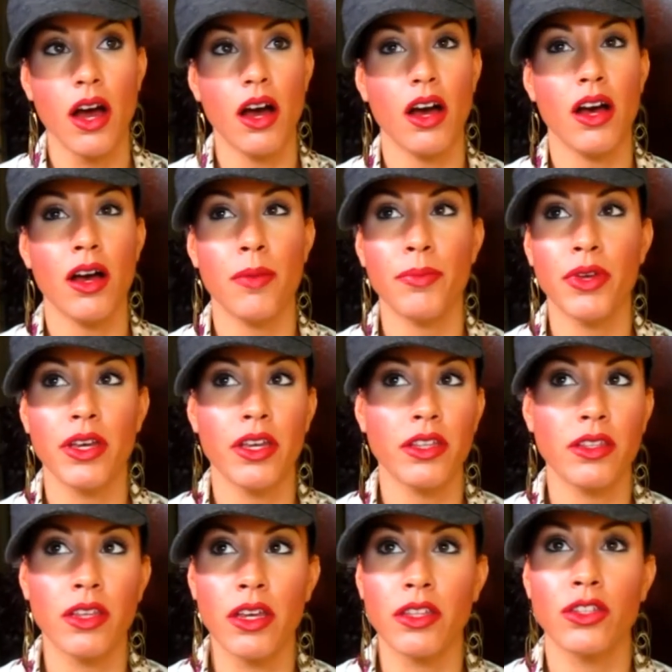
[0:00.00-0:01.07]

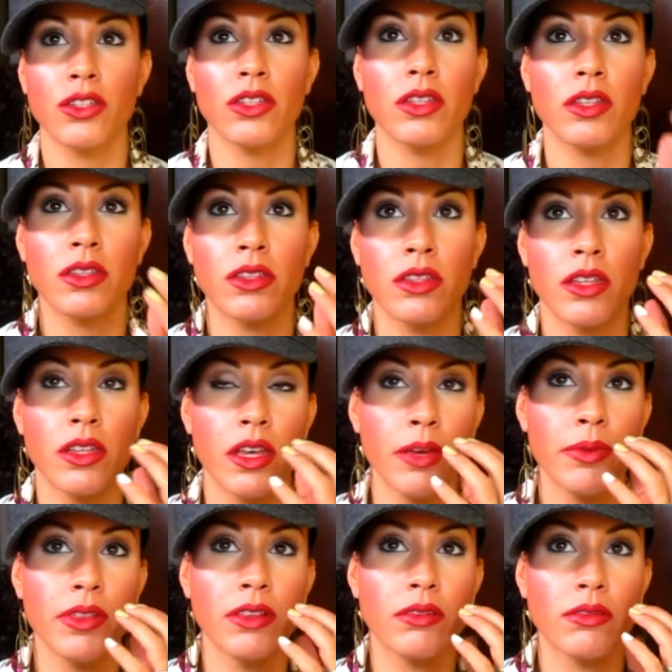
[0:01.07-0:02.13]
The
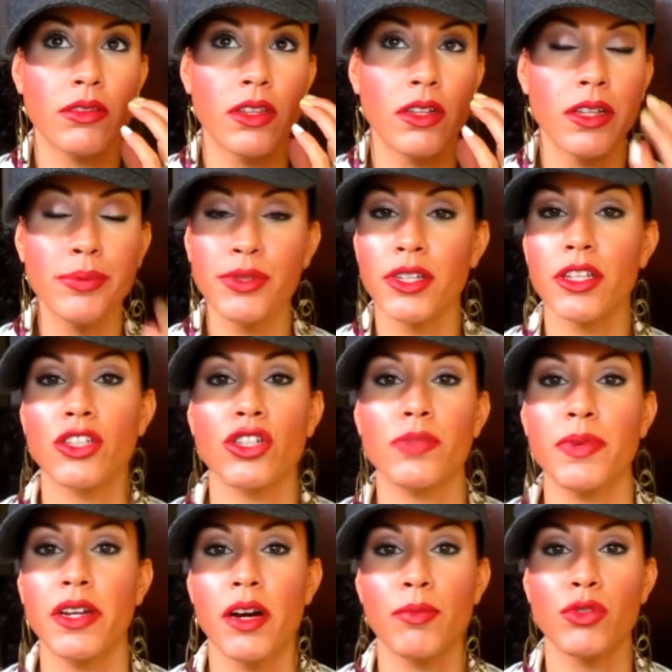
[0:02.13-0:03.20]
lipstick
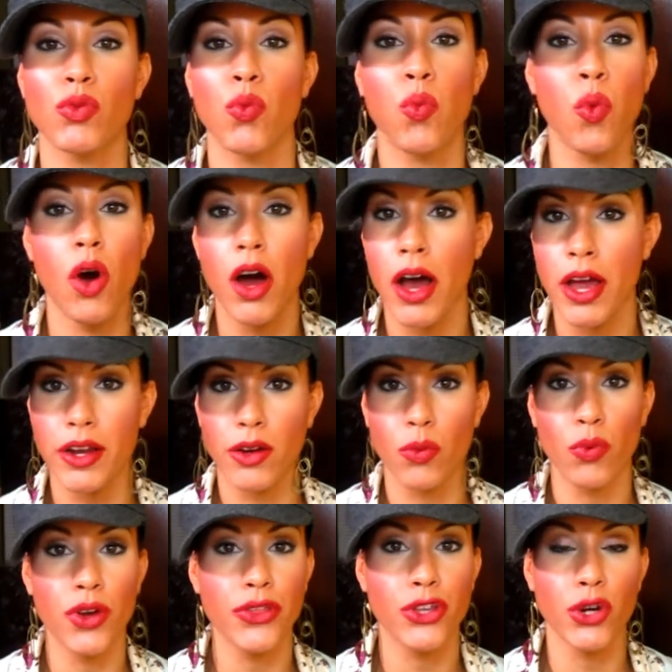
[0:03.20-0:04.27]
just becomes
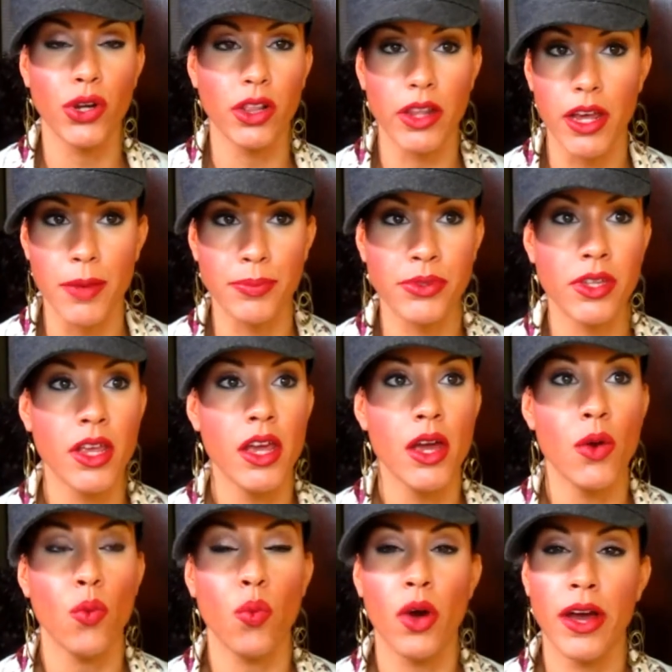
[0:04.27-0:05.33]
one with your lips.
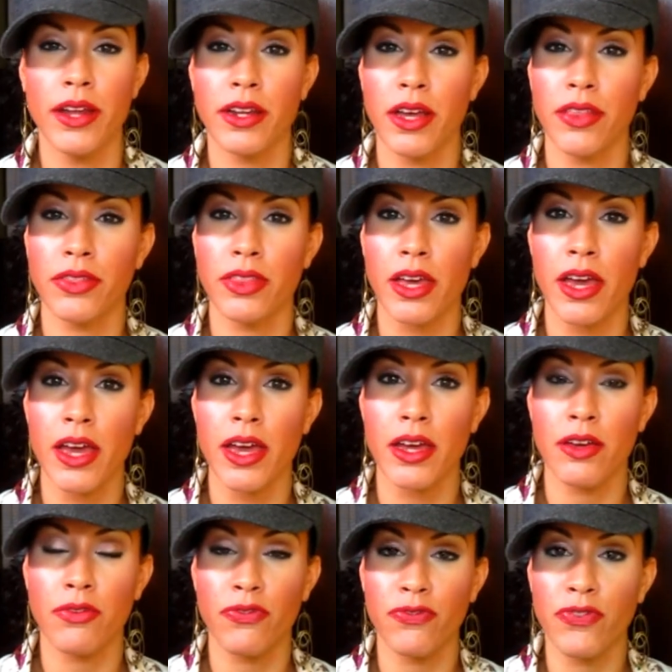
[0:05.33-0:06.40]
When
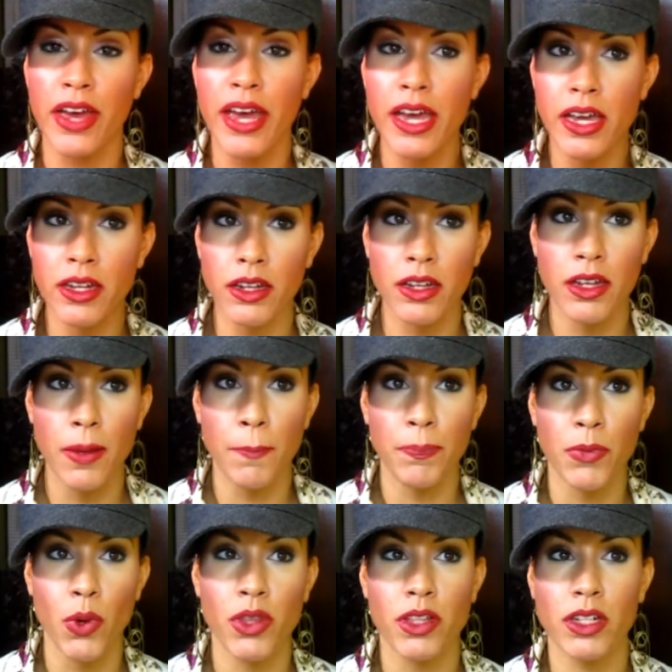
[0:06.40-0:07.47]
they fade,
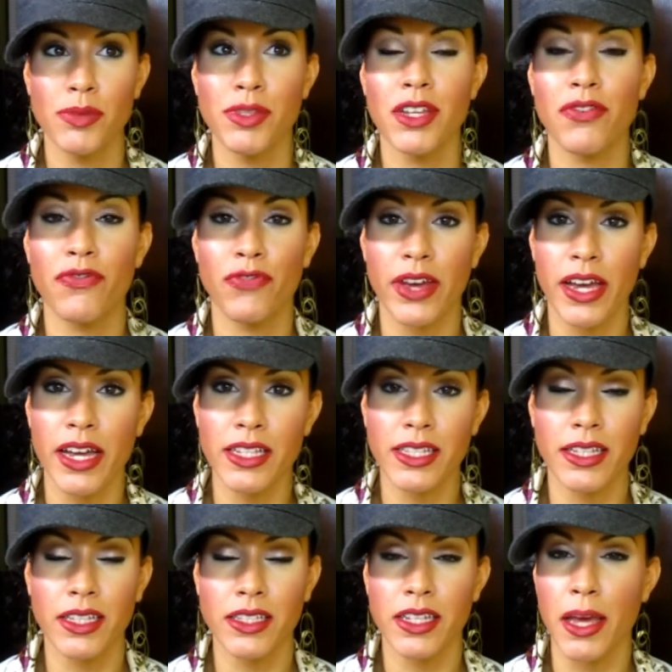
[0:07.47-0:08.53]
when the lipstick fades,
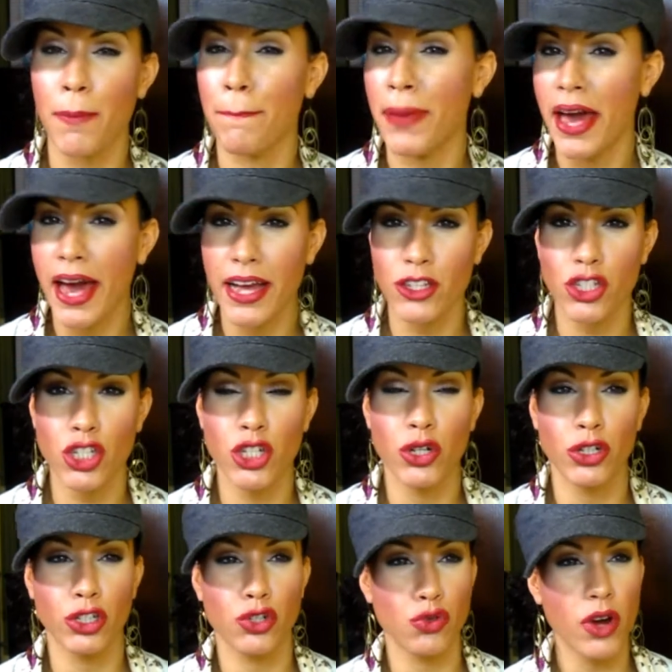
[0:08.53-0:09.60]
it doesn't get patchy
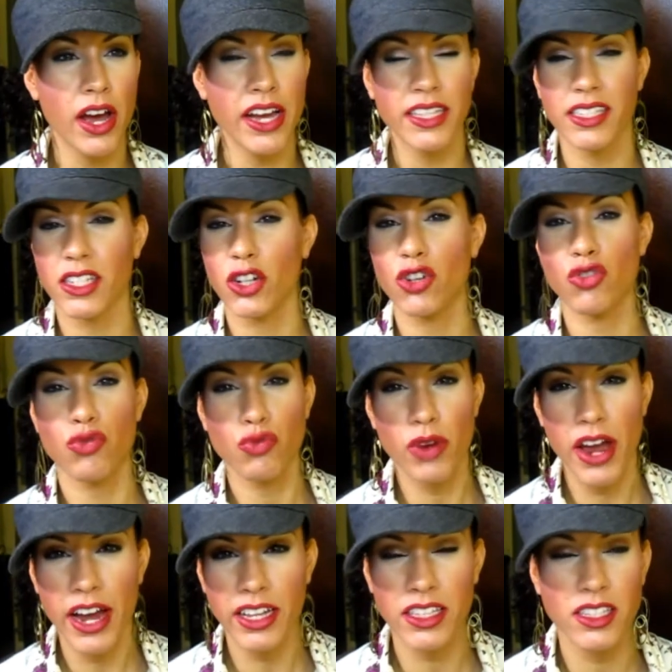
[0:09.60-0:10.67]
or dry, it doesn't
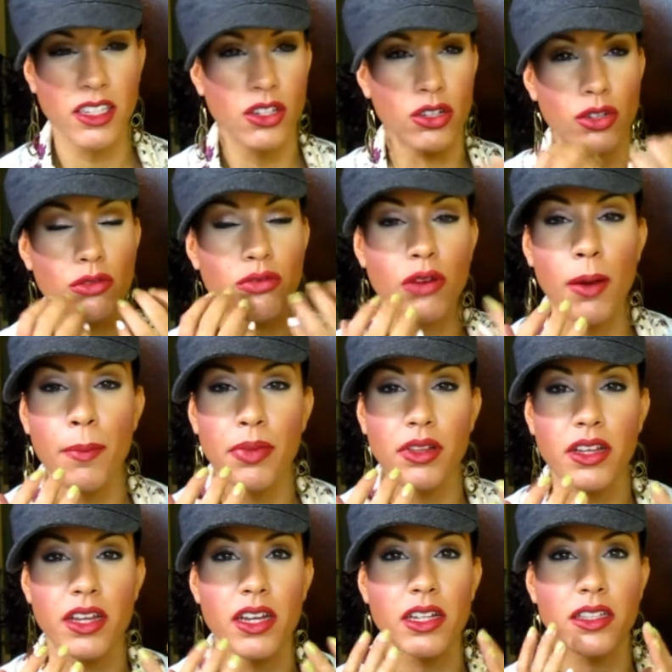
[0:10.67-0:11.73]
crack, it doesn't look
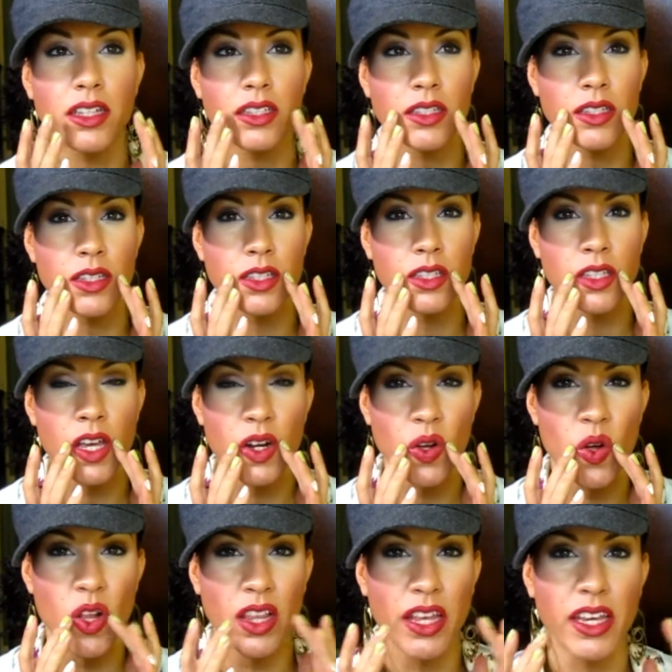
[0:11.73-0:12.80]
crumbly, it doesn't
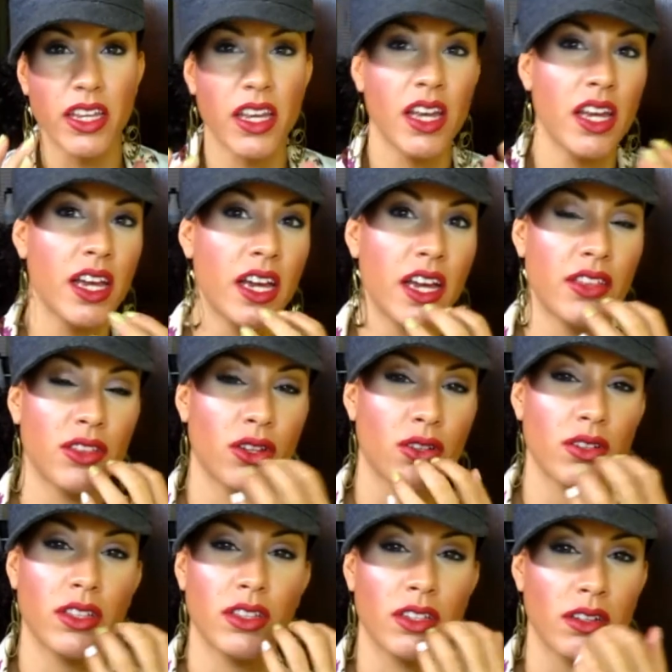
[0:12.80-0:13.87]
settle like in
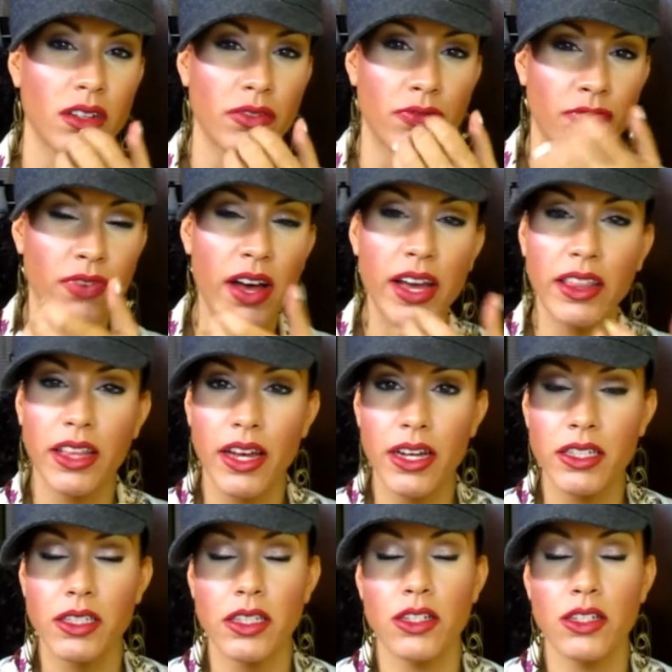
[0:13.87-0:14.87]
the fine lines.